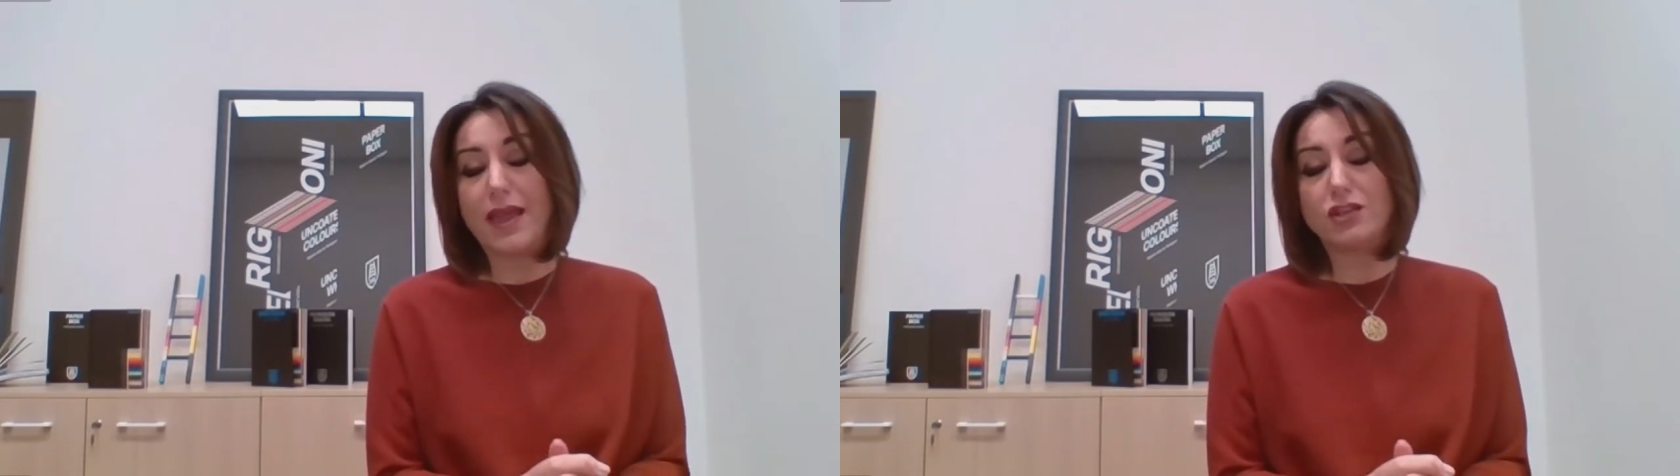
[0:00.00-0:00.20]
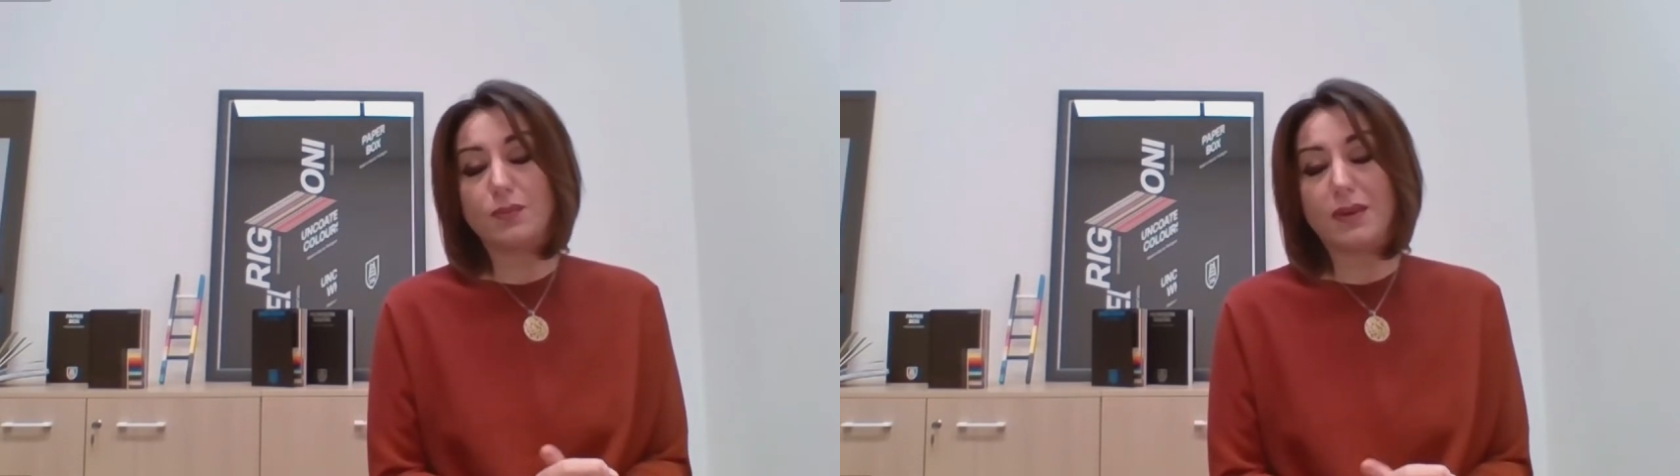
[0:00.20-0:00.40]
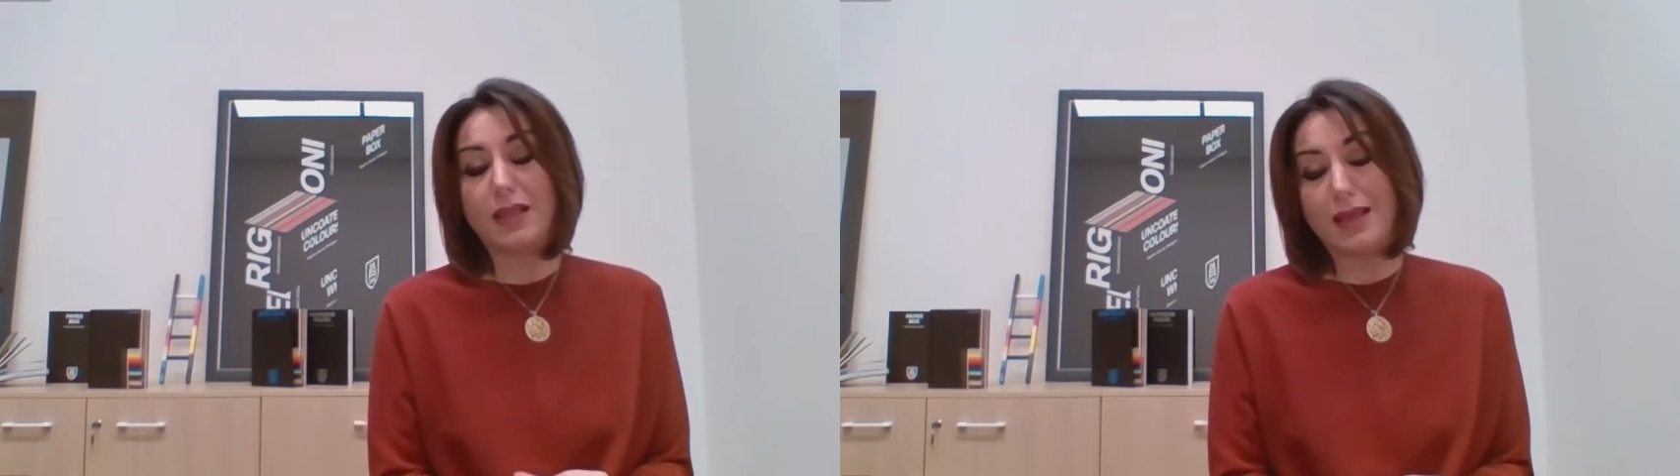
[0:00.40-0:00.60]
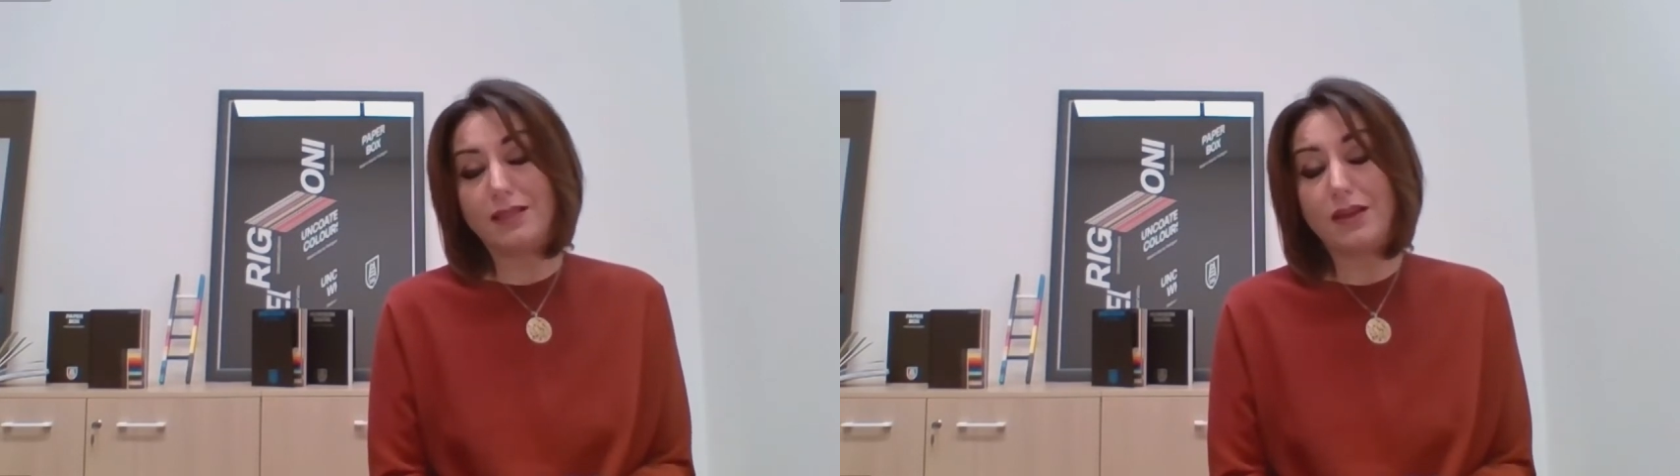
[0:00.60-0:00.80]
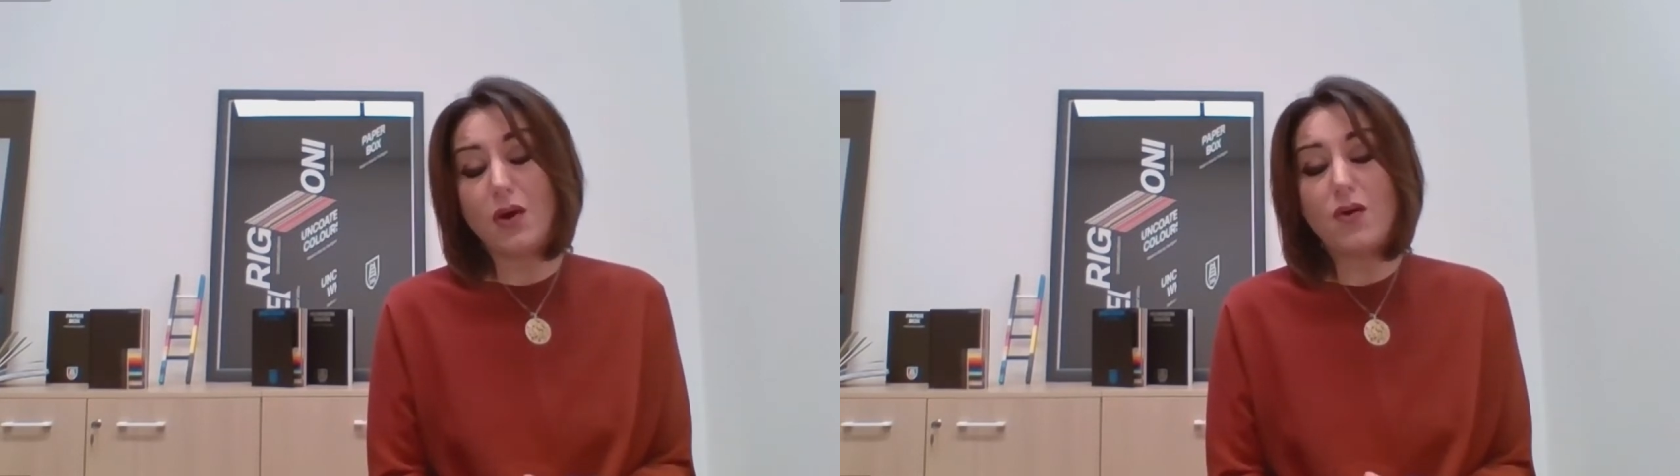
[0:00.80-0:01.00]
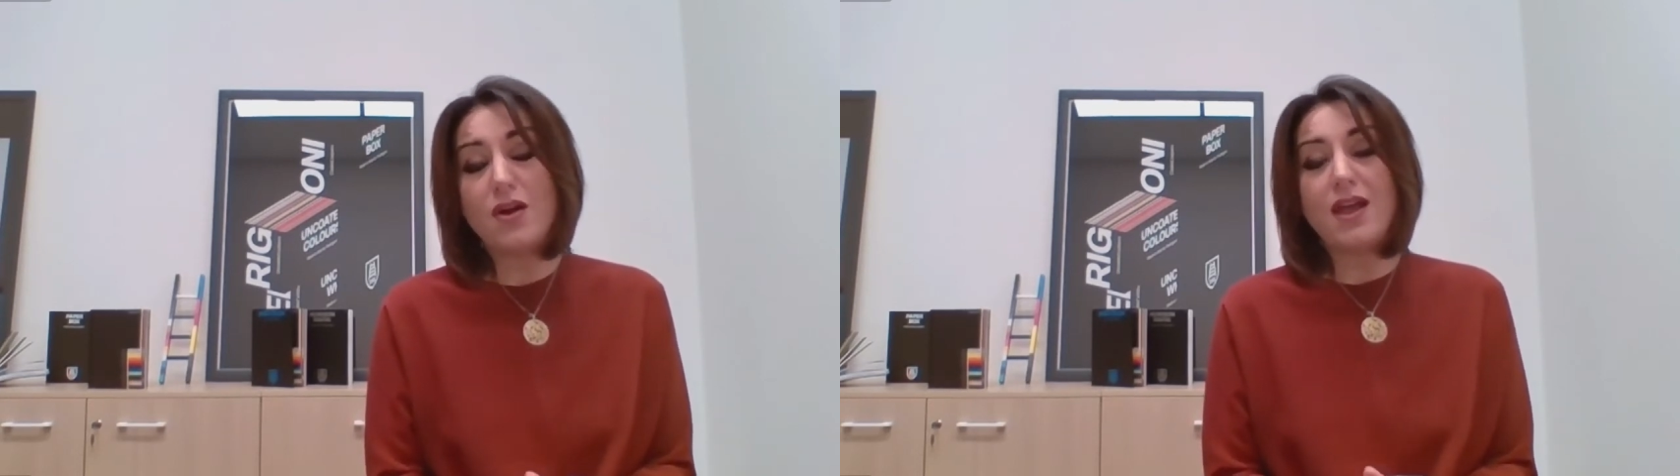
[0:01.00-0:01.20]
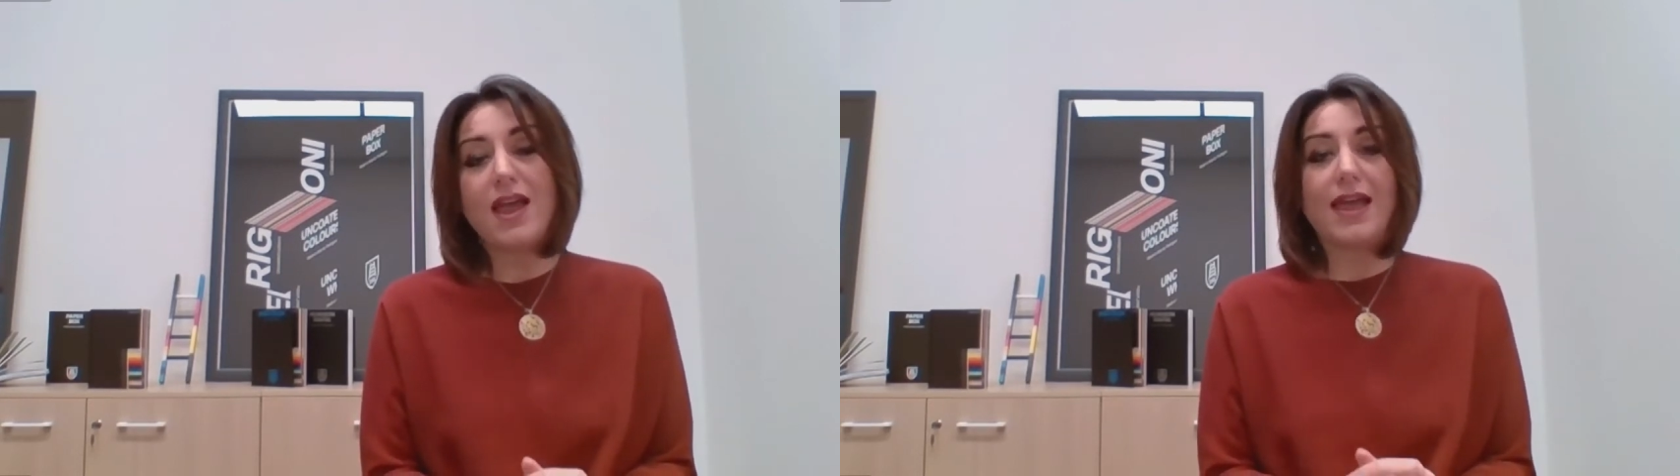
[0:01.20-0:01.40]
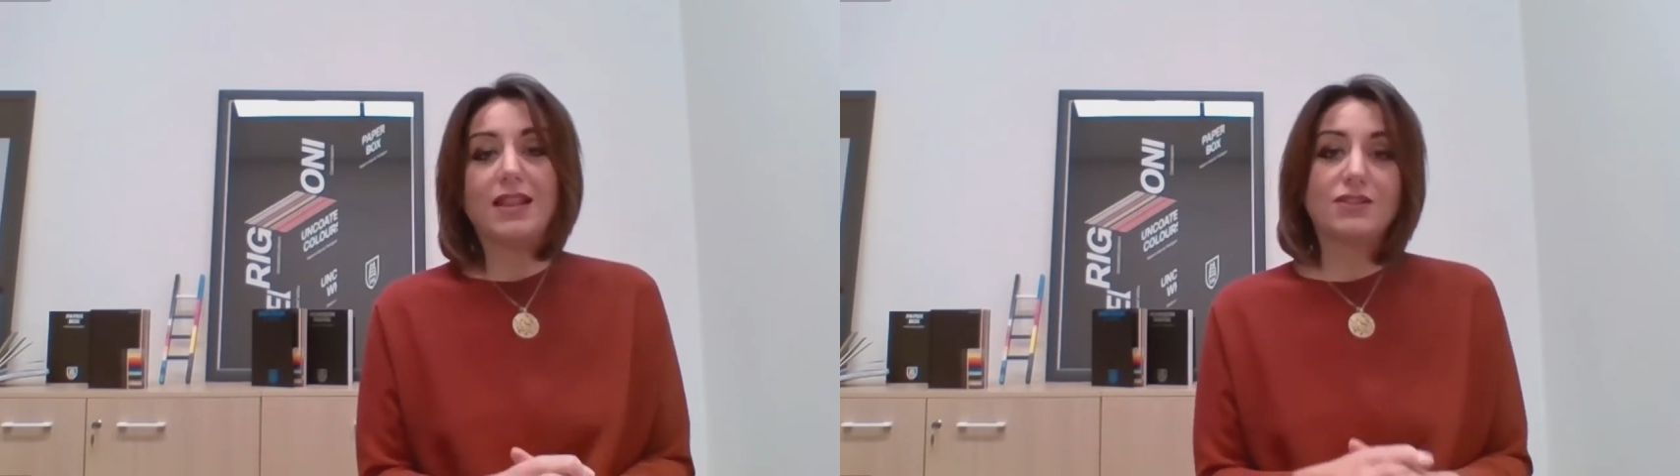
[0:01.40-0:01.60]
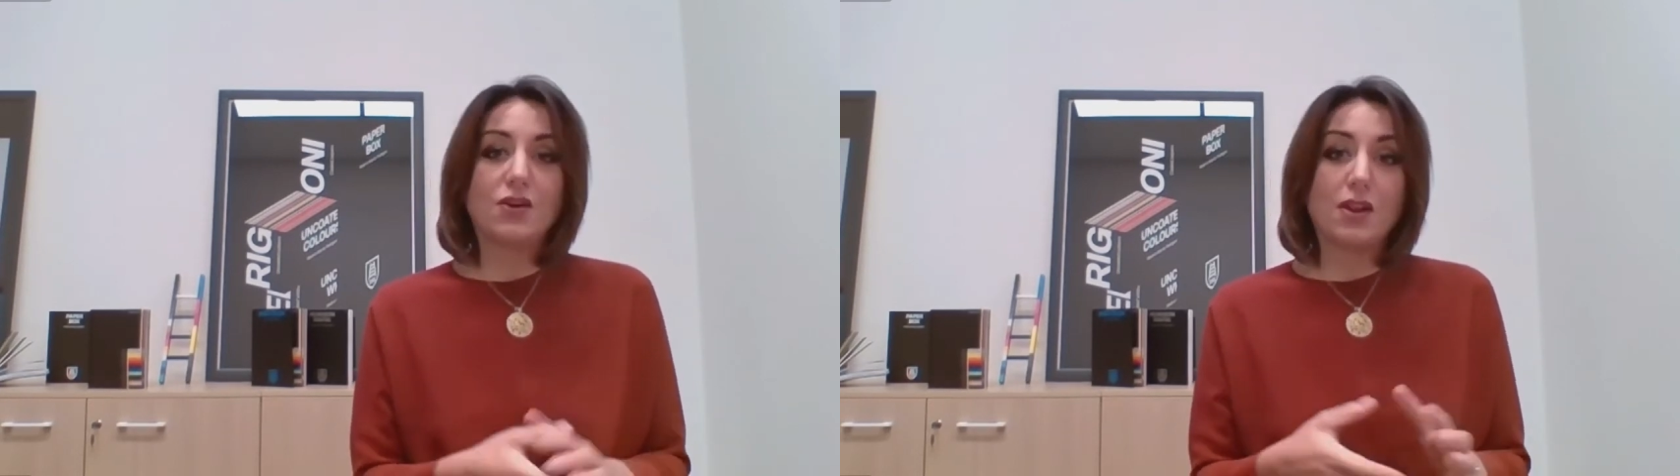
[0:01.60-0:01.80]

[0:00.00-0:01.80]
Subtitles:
HP Indigo, and it's going